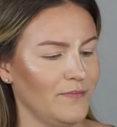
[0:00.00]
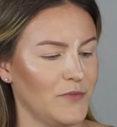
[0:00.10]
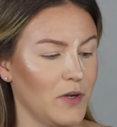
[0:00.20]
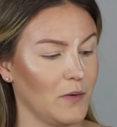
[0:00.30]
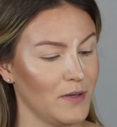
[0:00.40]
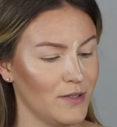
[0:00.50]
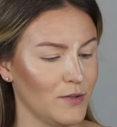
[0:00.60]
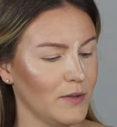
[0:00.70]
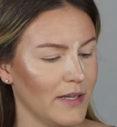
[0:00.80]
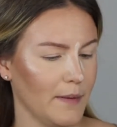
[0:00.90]
do I want to do
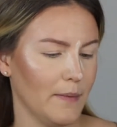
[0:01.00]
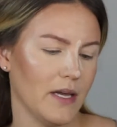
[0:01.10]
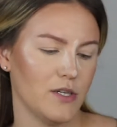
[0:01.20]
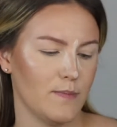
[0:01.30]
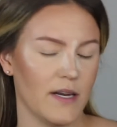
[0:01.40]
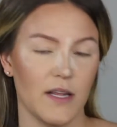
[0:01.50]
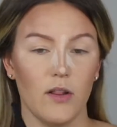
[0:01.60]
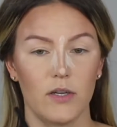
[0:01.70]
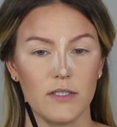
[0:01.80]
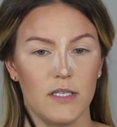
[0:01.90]
like a beige Betty
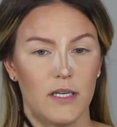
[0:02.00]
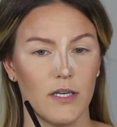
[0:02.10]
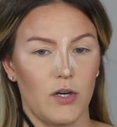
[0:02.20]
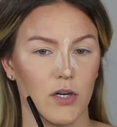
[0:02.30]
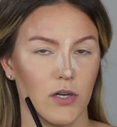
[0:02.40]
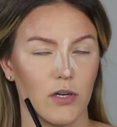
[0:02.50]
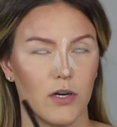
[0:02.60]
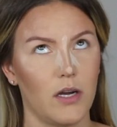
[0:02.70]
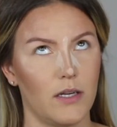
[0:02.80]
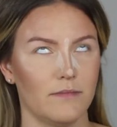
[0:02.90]
look today or
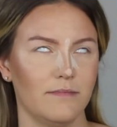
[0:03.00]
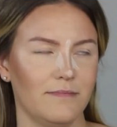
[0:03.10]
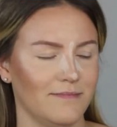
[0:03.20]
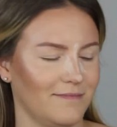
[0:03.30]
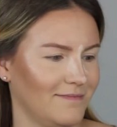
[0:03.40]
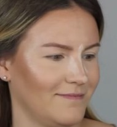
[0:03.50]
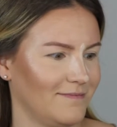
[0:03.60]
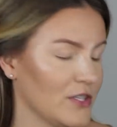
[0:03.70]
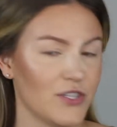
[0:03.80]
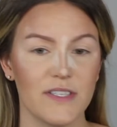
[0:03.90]
not?
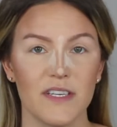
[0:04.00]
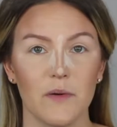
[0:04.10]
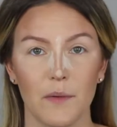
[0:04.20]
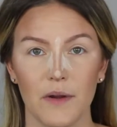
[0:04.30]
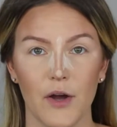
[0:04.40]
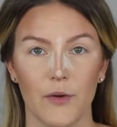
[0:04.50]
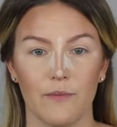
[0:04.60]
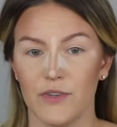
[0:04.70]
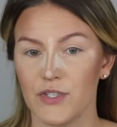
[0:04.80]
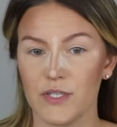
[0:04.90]
Let's just see where we go.
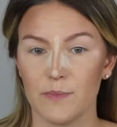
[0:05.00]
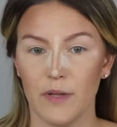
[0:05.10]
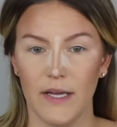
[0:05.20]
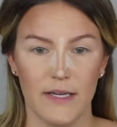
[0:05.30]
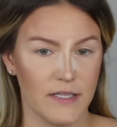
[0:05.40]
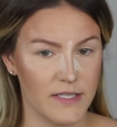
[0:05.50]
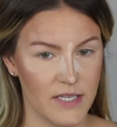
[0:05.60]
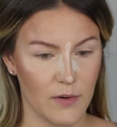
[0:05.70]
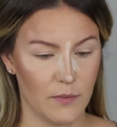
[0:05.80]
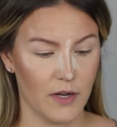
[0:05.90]
Let's just play and see
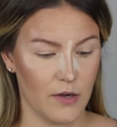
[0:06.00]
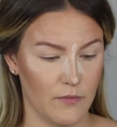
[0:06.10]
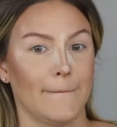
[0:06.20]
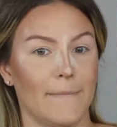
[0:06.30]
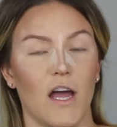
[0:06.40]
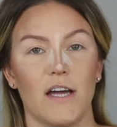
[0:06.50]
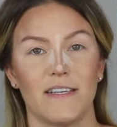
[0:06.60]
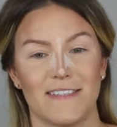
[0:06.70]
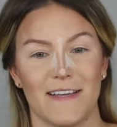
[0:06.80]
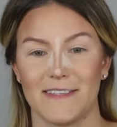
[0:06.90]
where we go.
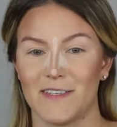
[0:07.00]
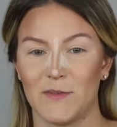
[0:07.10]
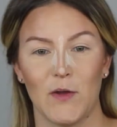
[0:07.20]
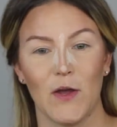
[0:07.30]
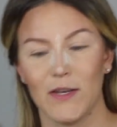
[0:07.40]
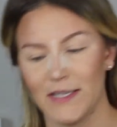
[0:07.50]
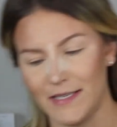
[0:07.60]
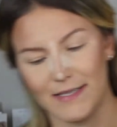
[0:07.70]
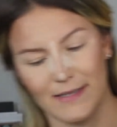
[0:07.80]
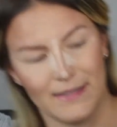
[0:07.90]

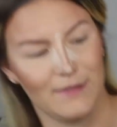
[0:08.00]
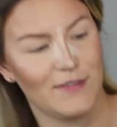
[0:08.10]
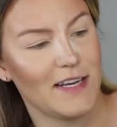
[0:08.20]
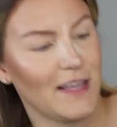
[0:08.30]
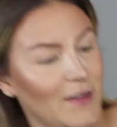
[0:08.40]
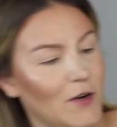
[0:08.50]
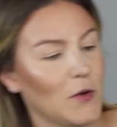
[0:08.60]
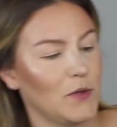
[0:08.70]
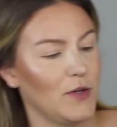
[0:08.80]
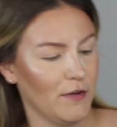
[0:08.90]
Undecisive today. You know,
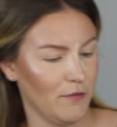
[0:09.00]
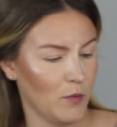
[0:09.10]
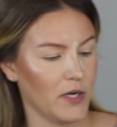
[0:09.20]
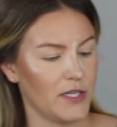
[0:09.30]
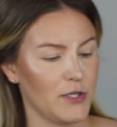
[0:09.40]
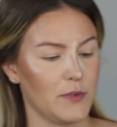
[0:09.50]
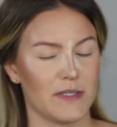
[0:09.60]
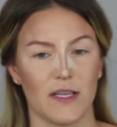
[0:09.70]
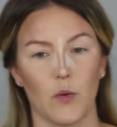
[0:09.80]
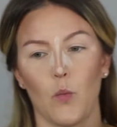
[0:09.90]
when you have 42,
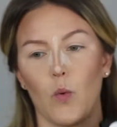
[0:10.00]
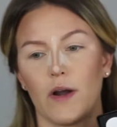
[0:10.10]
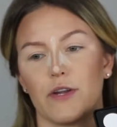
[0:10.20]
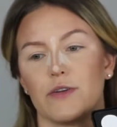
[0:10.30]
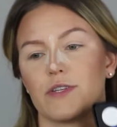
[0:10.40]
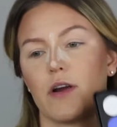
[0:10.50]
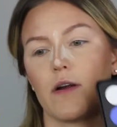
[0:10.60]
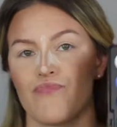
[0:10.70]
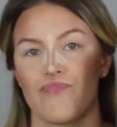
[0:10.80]
it's like, where do you start?